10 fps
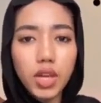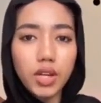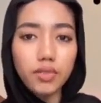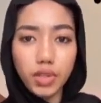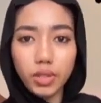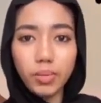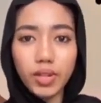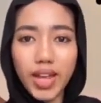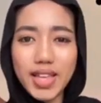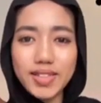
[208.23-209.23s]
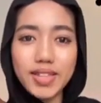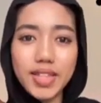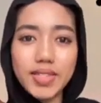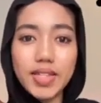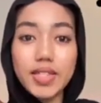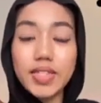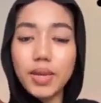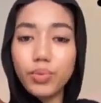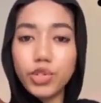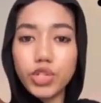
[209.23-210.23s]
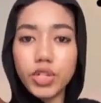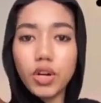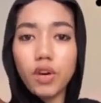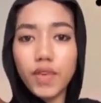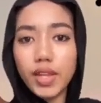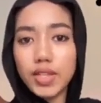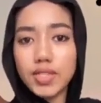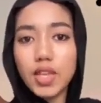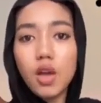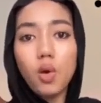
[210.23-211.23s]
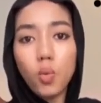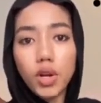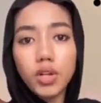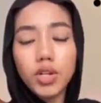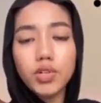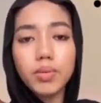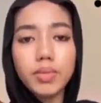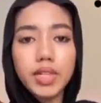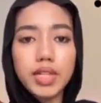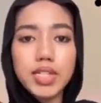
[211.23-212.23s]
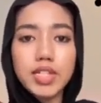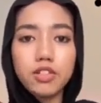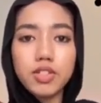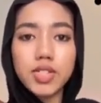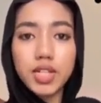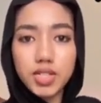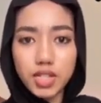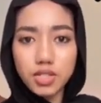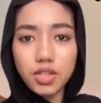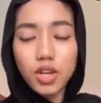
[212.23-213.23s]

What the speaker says: unavailable as it needs a temperature of at least 100 million degrees Celsius,